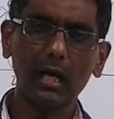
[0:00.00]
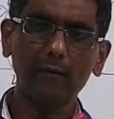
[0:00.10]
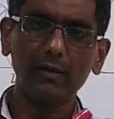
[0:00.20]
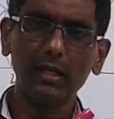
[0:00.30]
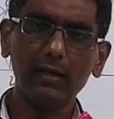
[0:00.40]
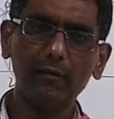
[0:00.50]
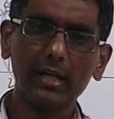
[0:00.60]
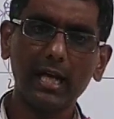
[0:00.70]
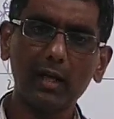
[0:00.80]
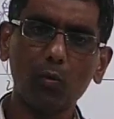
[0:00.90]
we
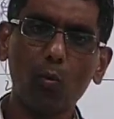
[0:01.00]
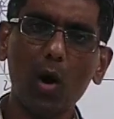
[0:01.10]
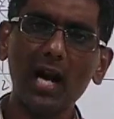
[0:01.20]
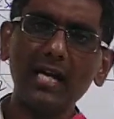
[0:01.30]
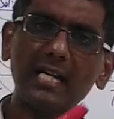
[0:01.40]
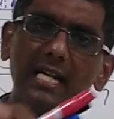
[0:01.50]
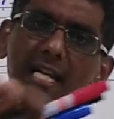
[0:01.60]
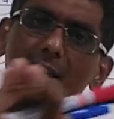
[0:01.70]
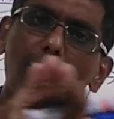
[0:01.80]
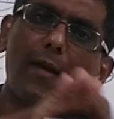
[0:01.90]
get one
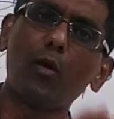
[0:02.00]
turning effect